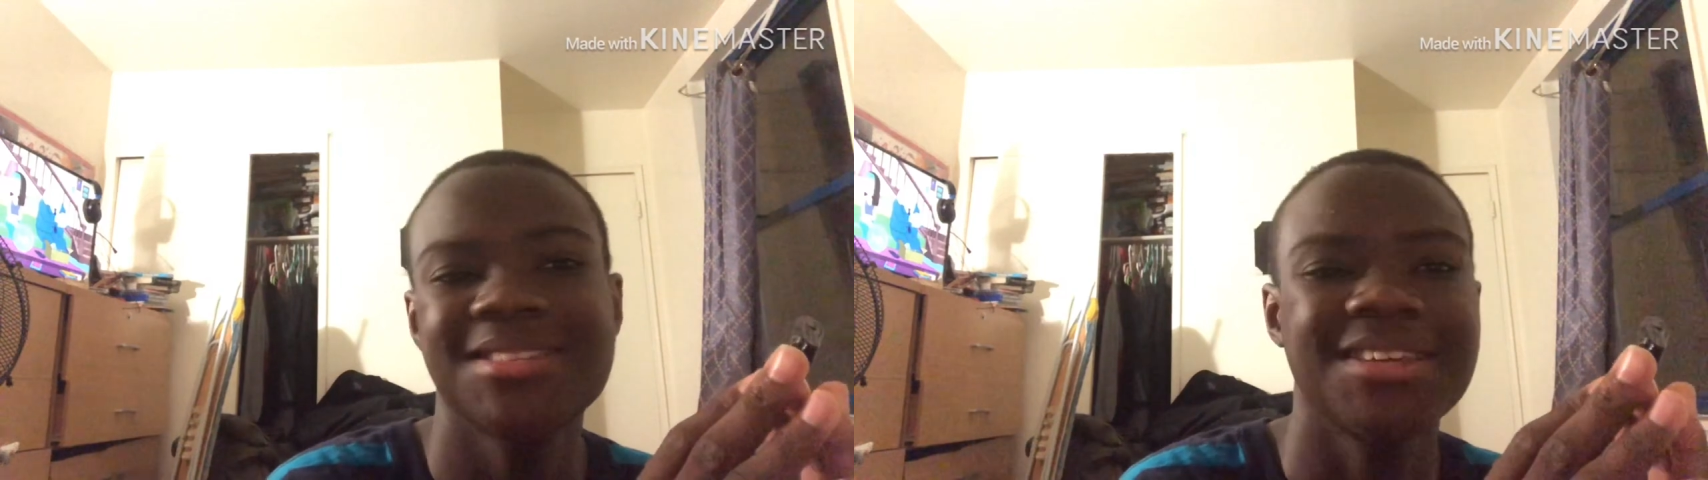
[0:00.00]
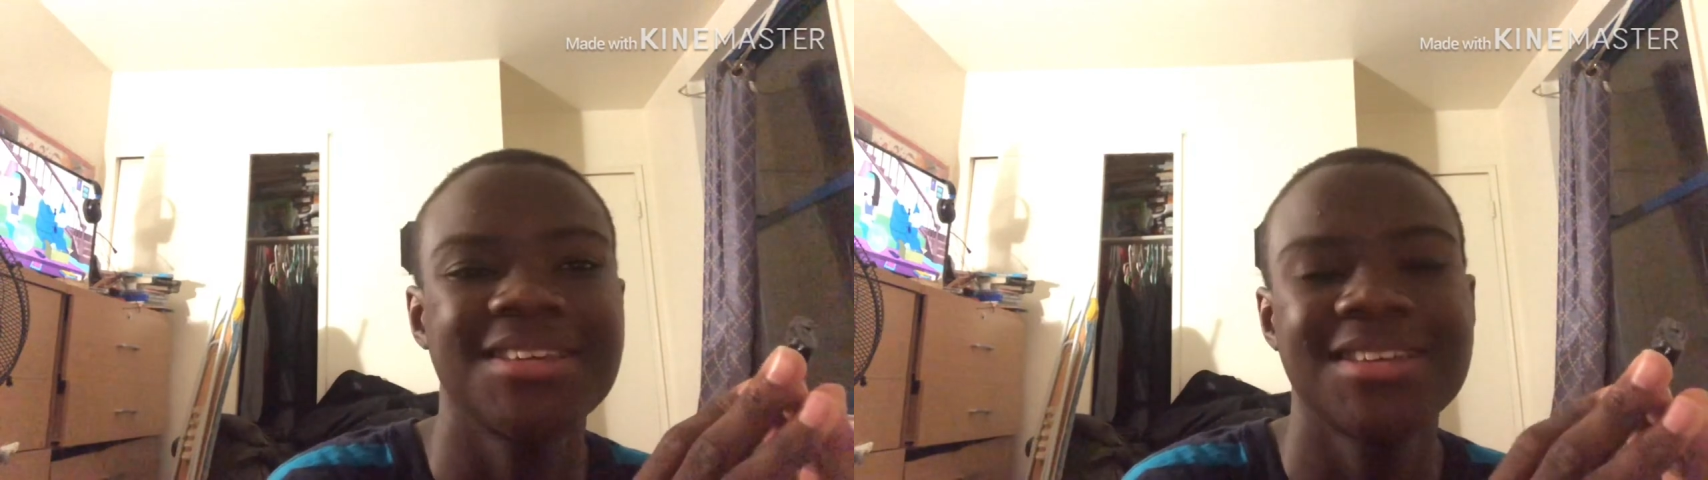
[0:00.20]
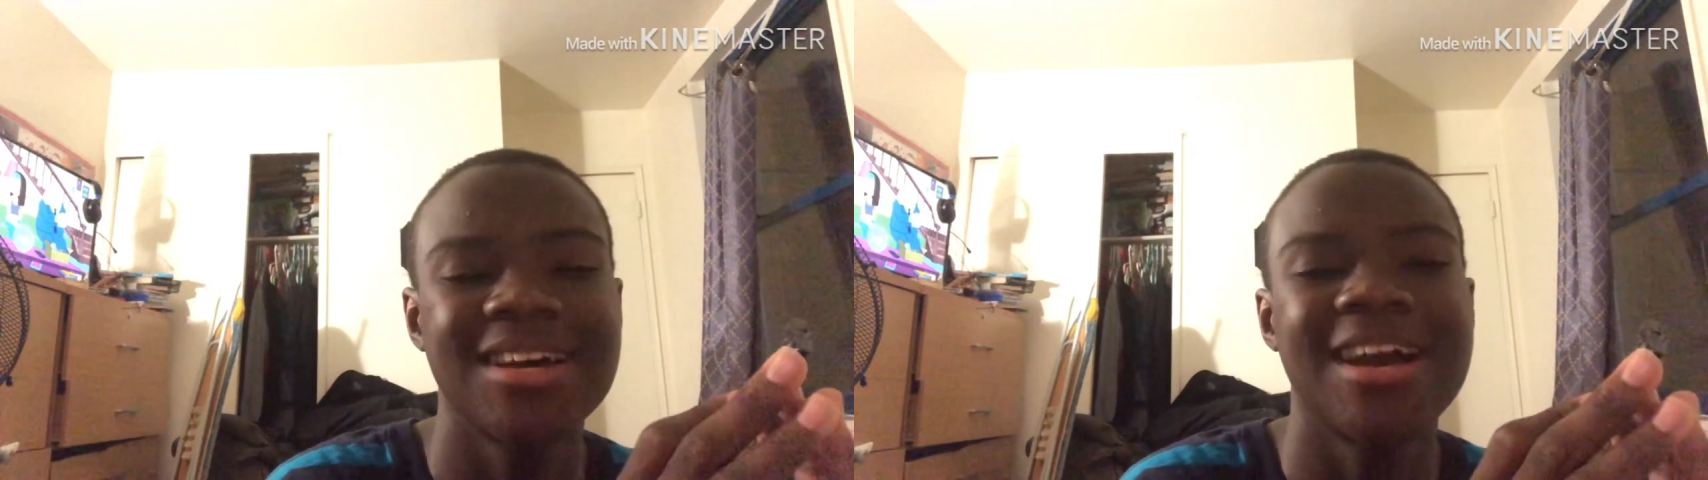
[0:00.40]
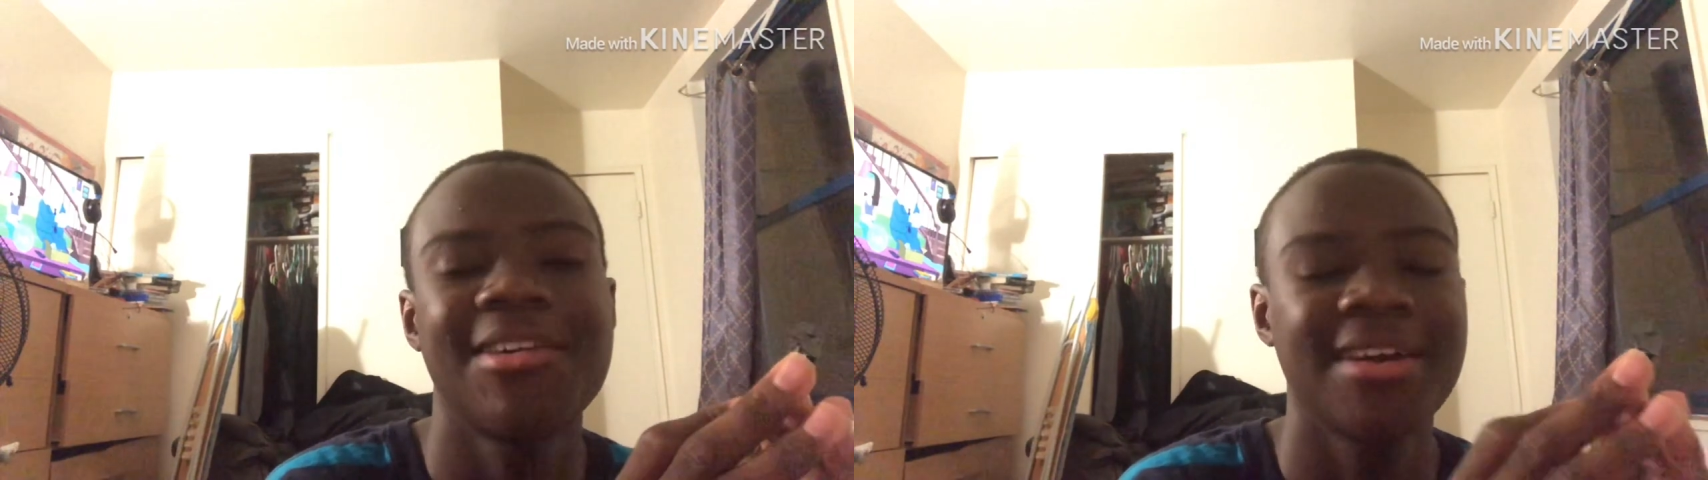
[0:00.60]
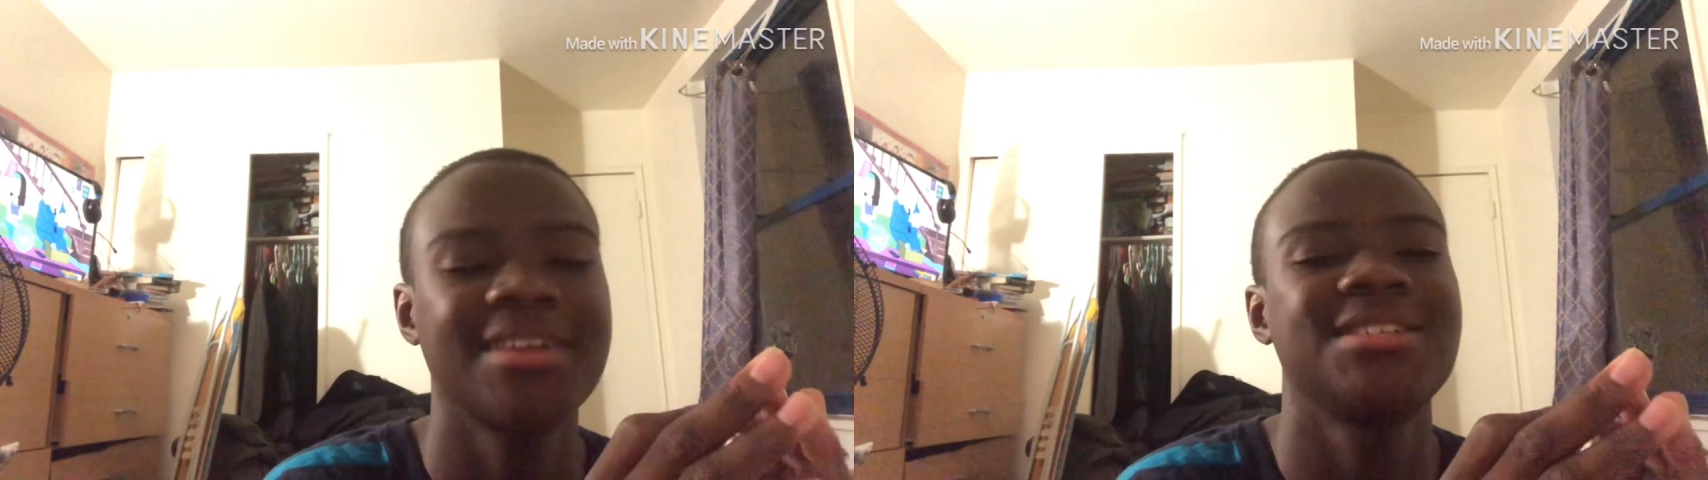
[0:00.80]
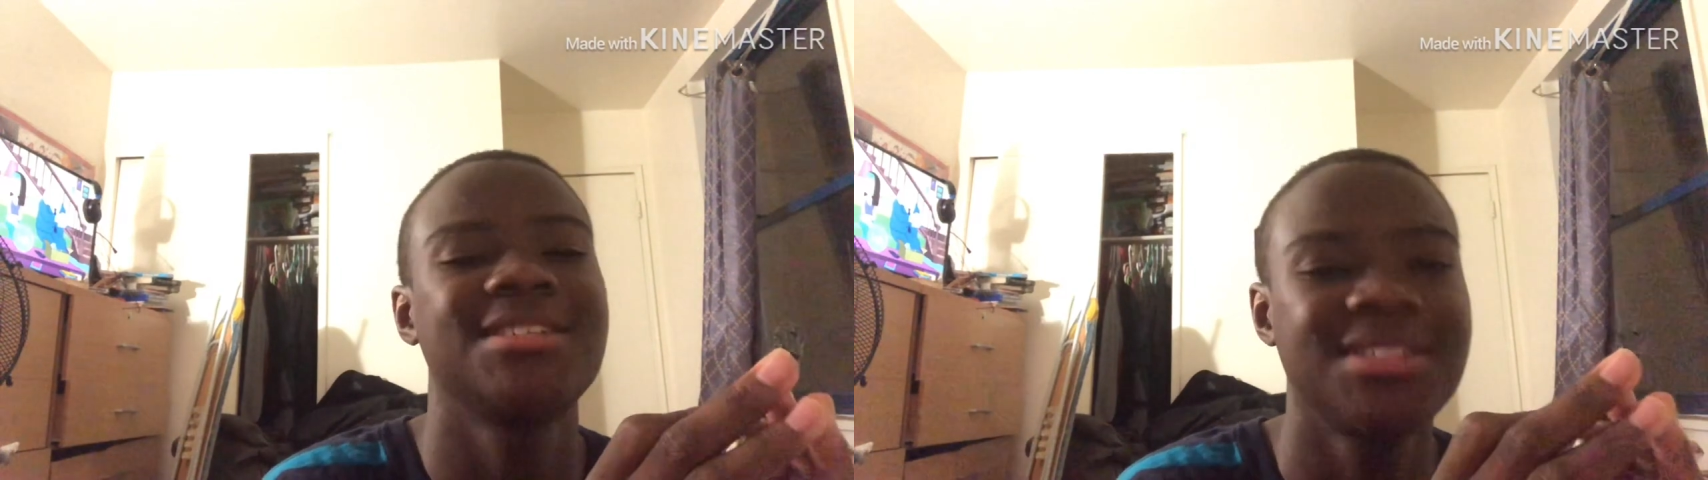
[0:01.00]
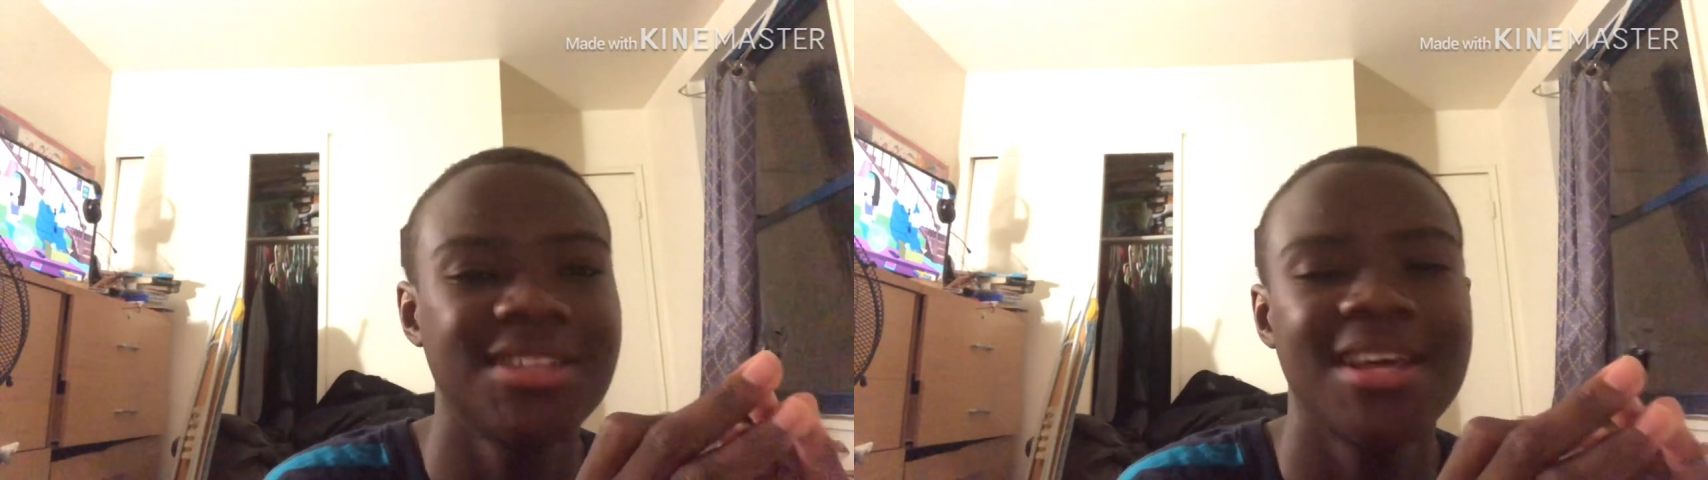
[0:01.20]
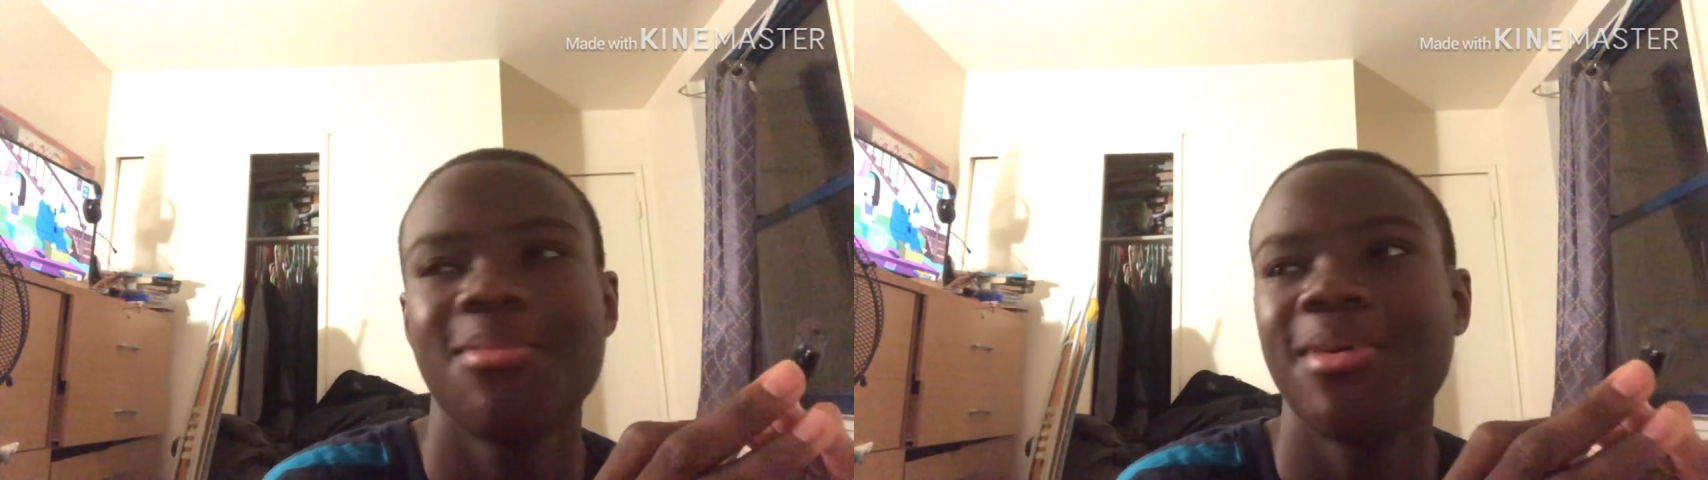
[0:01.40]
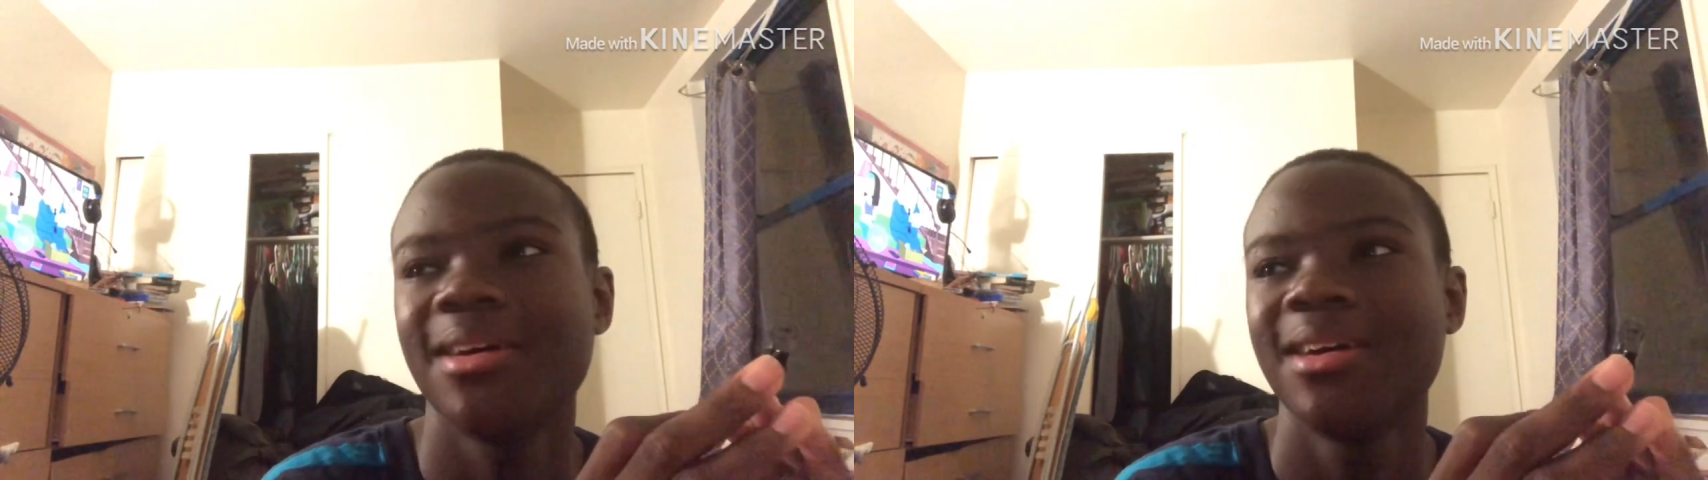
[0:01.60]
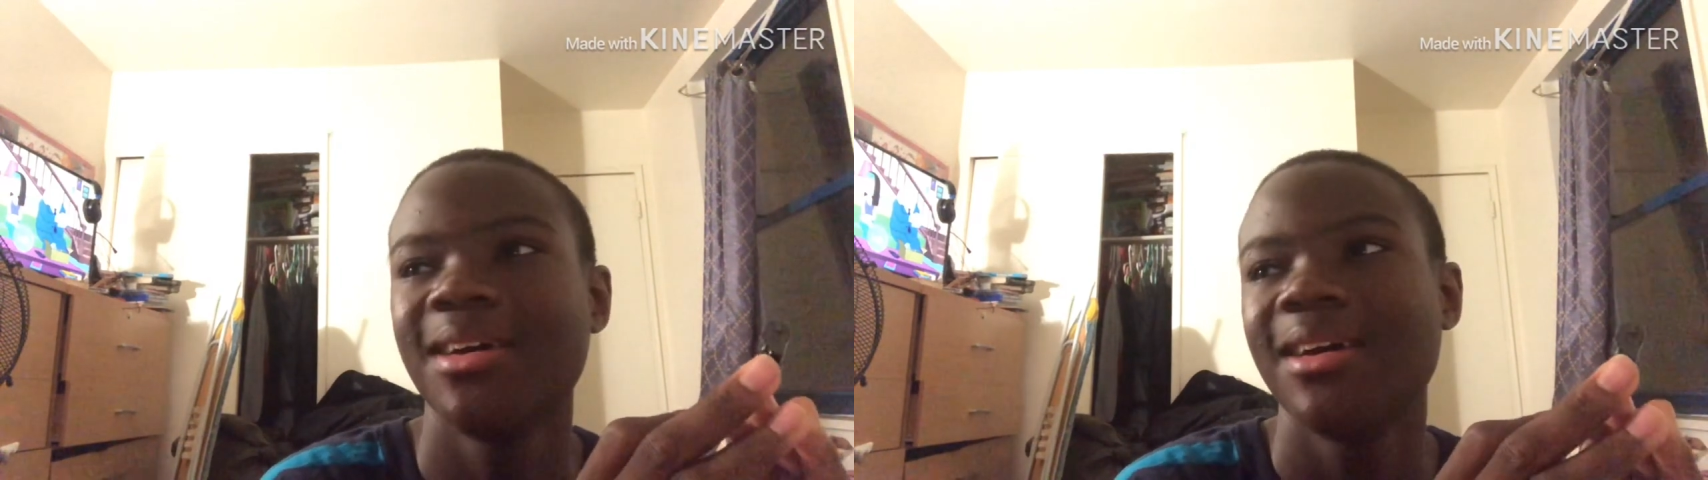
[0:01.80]
like I react to this today,
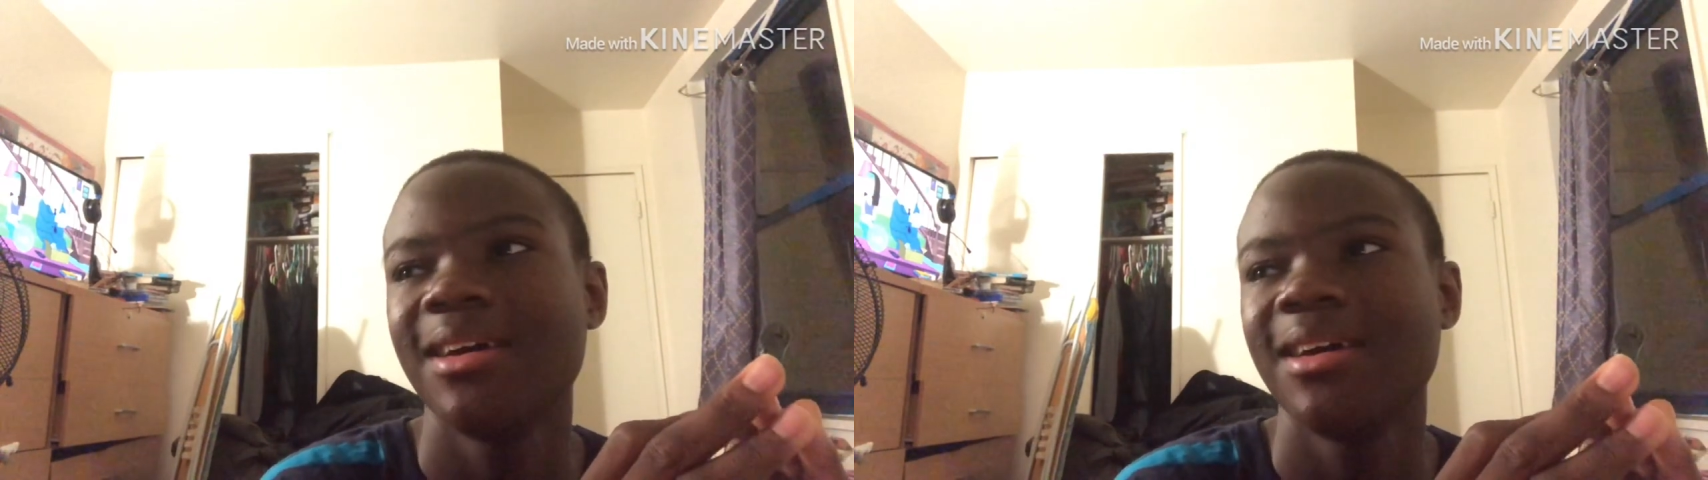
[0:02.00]
but